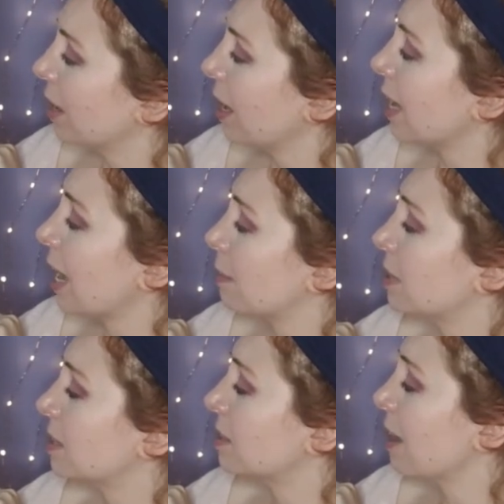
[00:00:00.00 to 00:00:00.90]
He kept
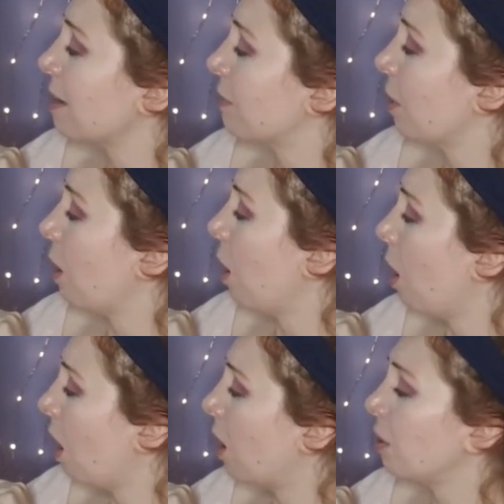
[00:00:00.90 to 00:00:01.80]
it safe
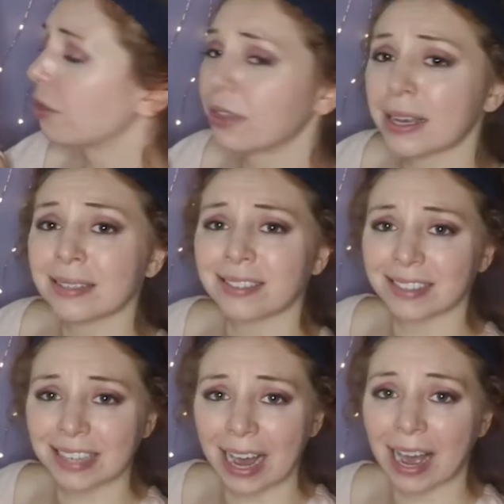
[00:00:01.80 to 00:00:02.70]
all this
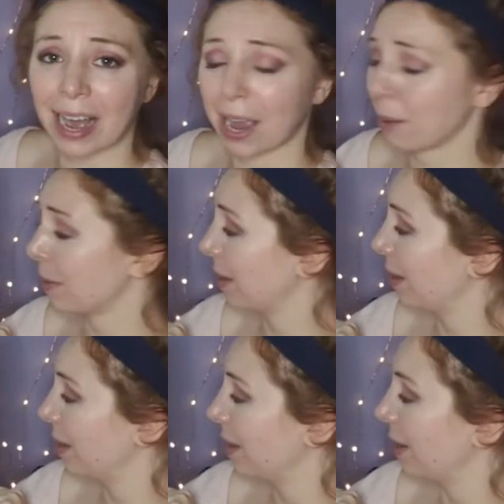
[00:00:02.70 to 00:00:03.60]
time.
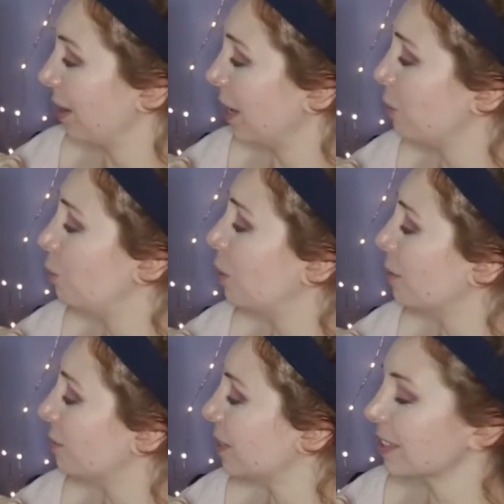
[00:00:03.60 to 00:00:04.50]
He
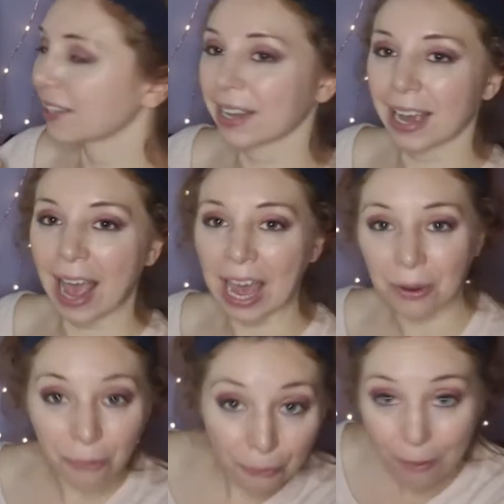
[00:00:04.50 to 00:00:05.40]
woofed
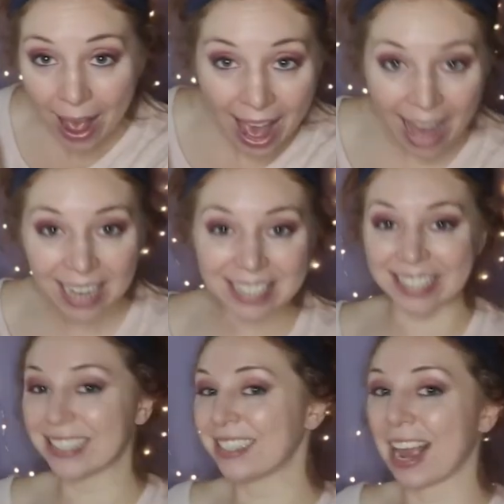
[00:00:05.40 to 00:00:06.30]
and wagged
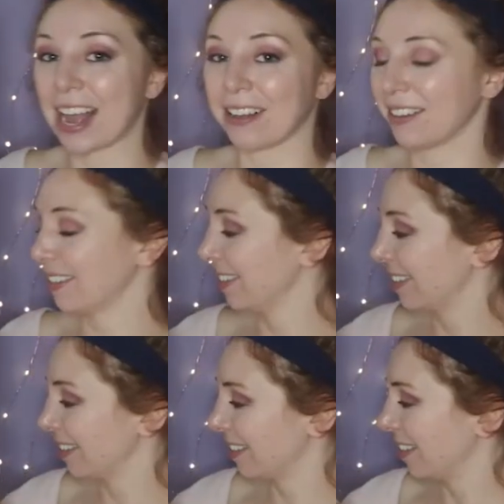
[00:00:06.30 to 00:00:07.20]
his tail.
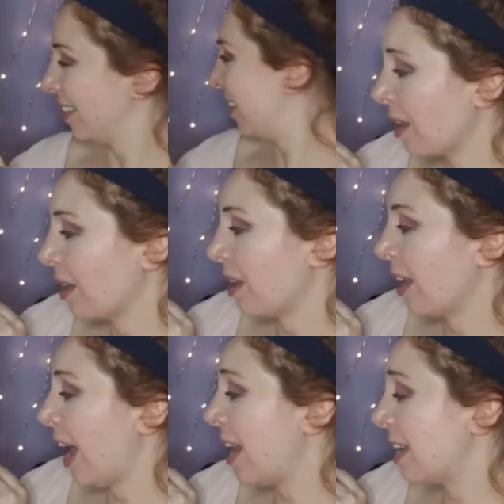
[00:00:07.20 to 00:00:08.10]

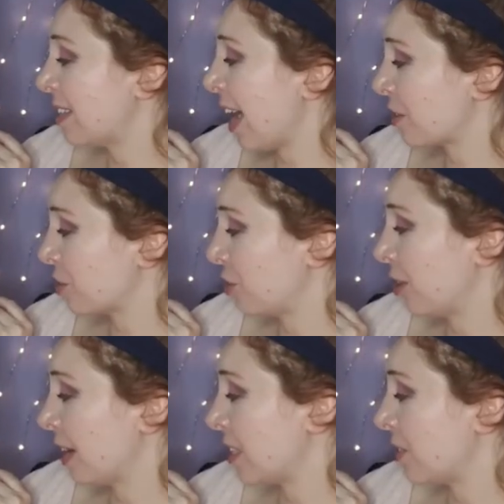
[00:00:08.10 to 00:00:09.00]
And as Hector
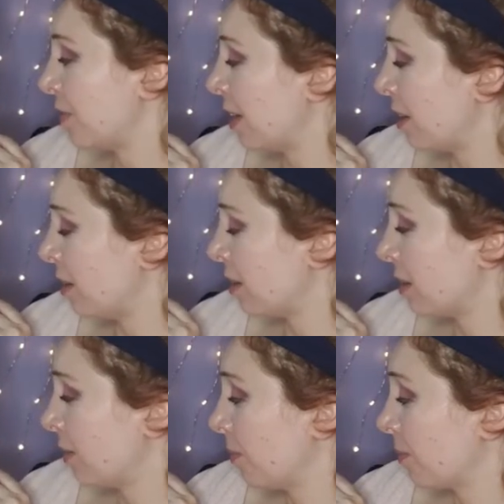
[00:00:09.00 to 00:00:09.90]
took his fiddle,
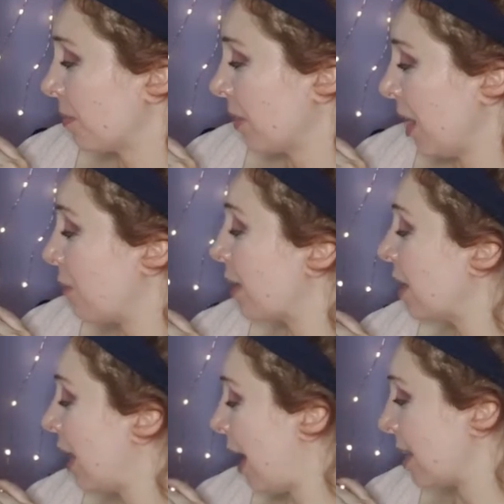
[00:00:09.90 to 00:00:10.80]
he
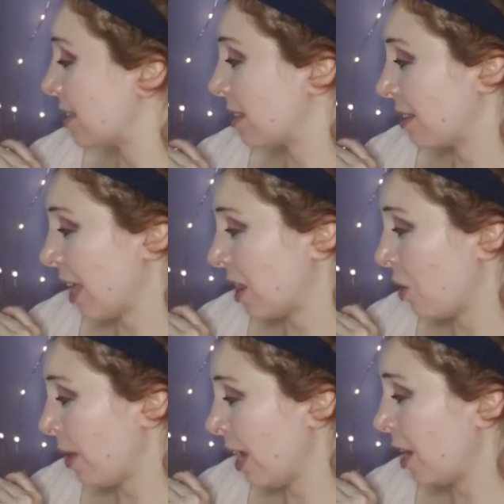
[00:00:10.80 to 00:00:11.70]
realized that
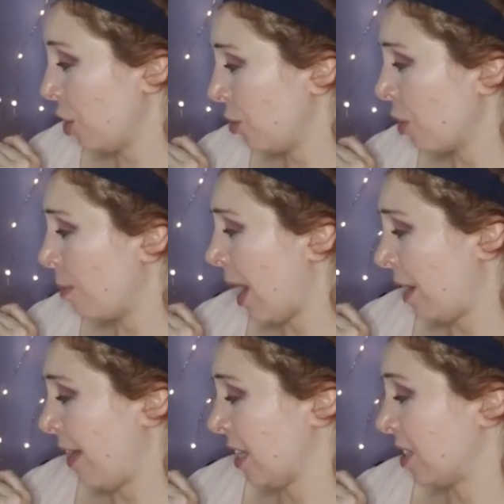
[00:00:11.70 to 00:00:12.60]
though he and Hugo might
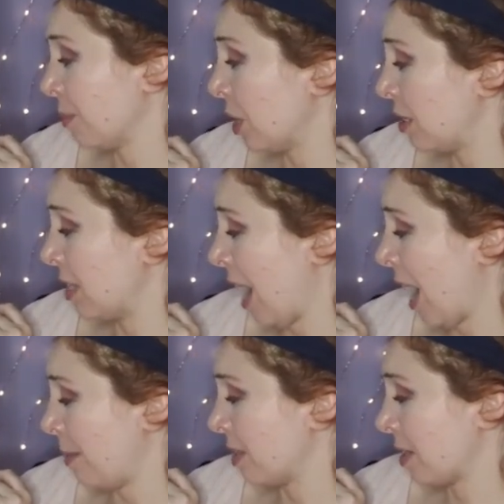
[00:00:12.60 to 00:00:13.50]
have had some good
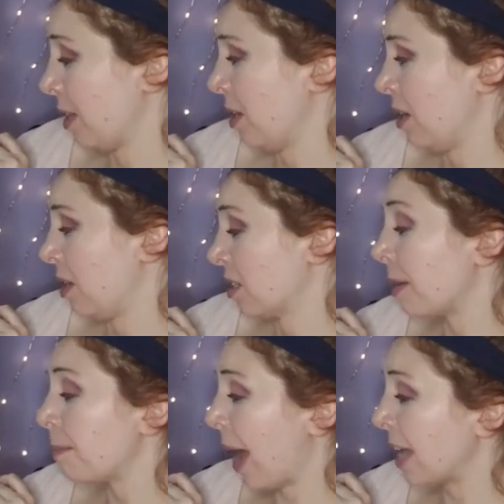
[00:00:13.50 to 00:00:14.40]
times,
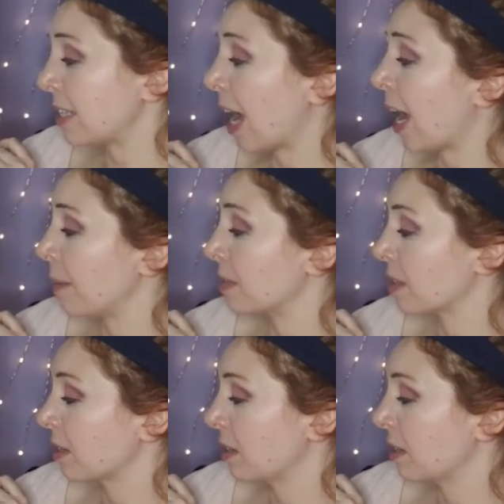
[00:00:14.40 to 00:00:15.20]
some bad times,